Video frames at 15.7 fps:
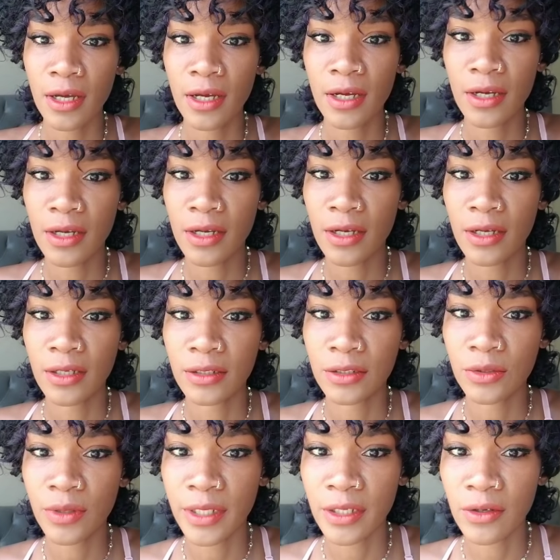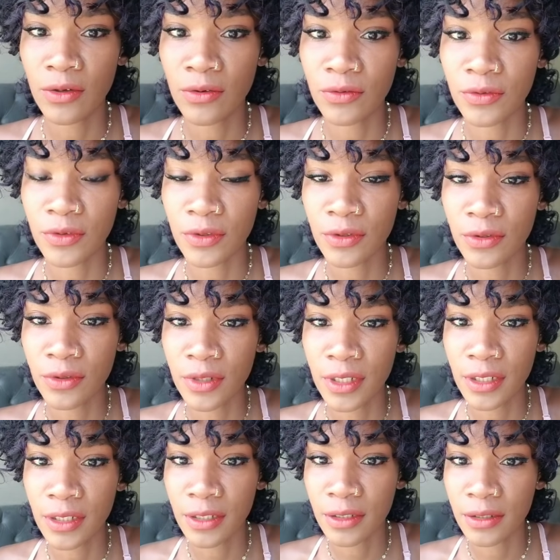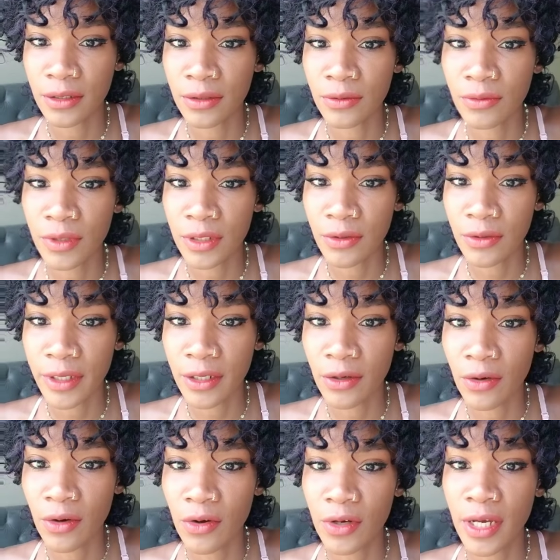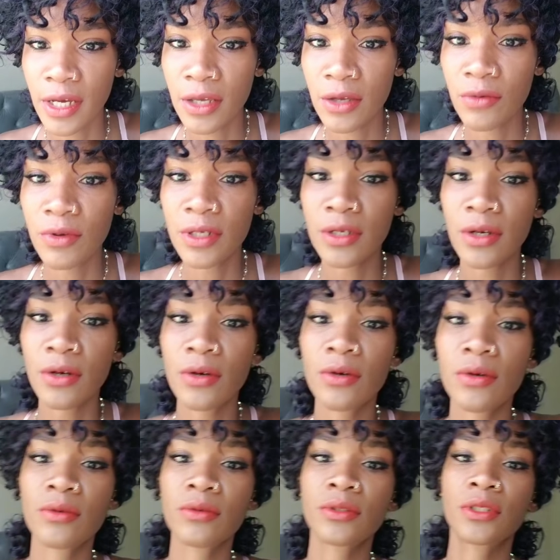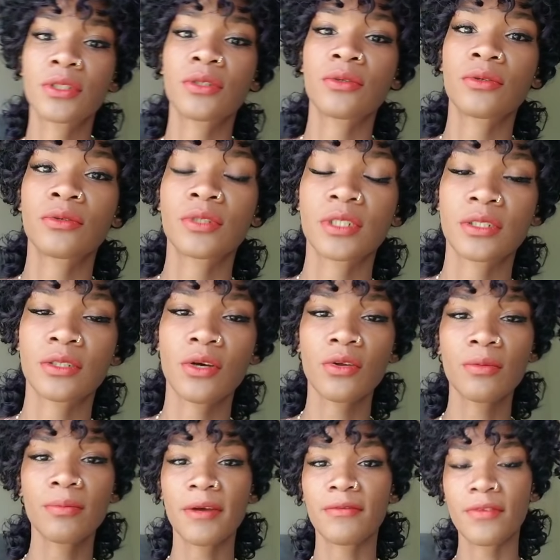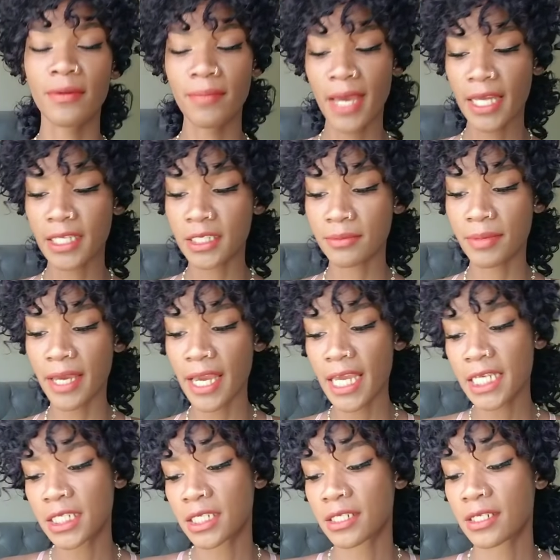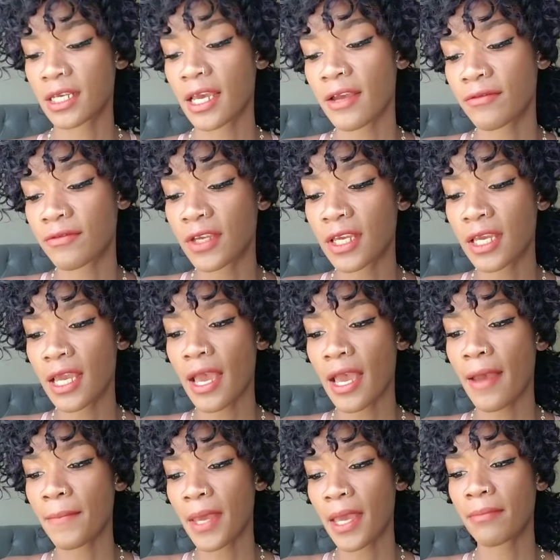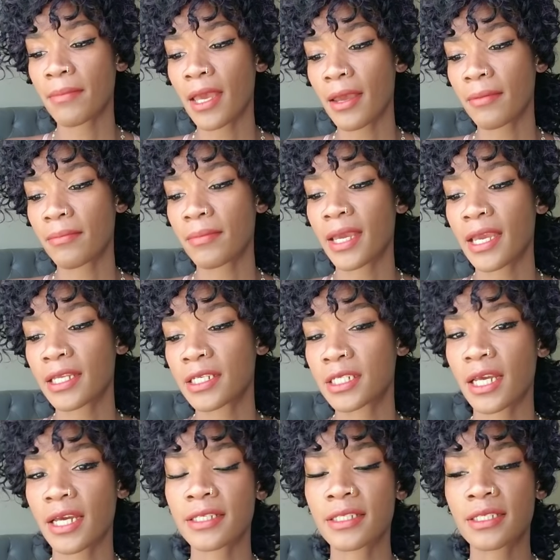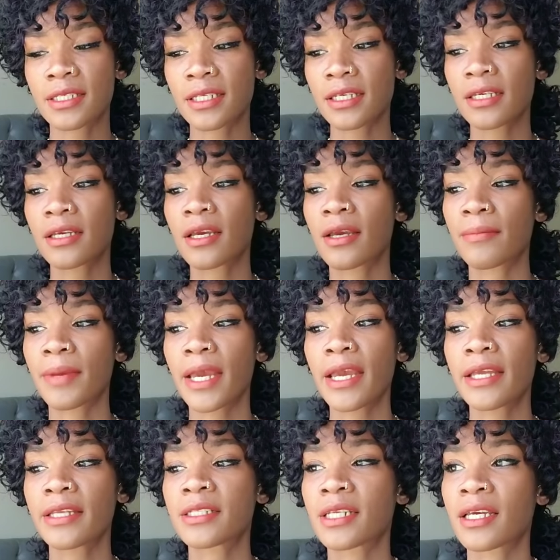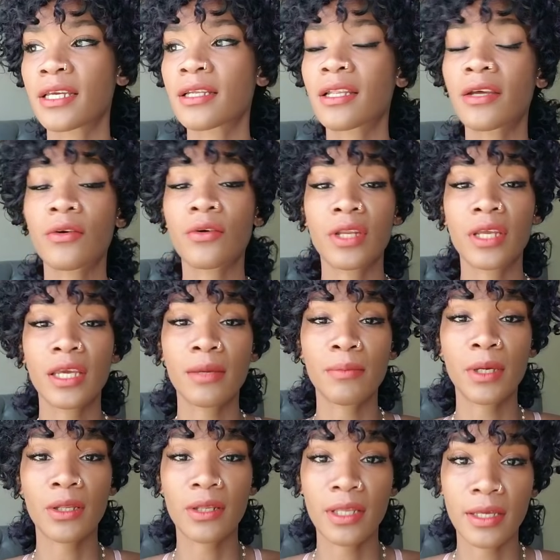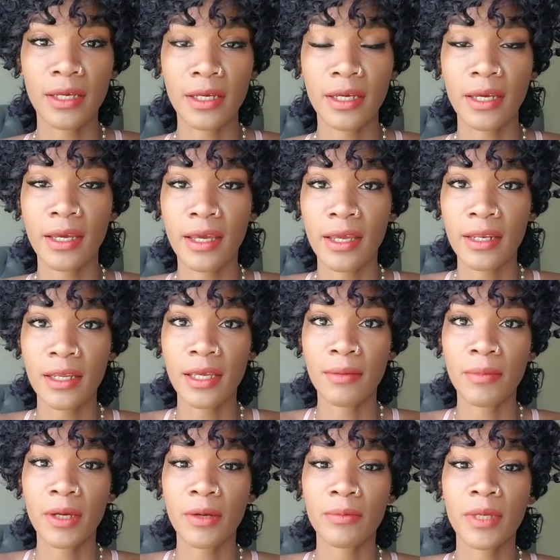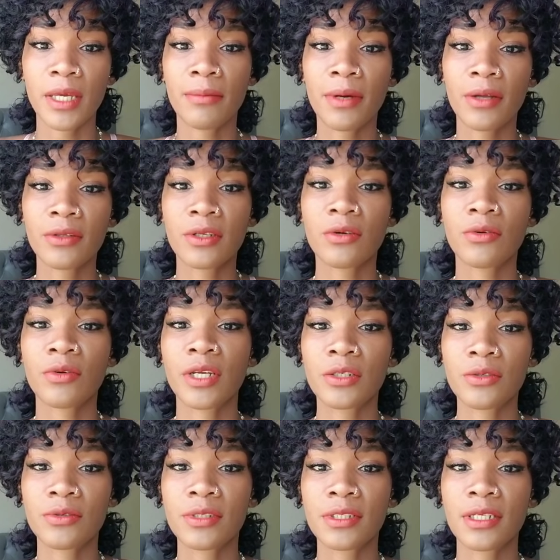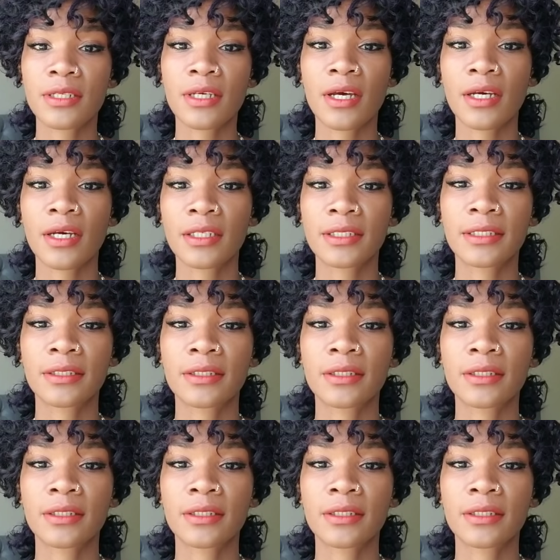Do I go for green? Where do I go? Okay, you would just go to my Femmmagic page, the Femmmagic page, and click on the email link and email me about the green juice detox.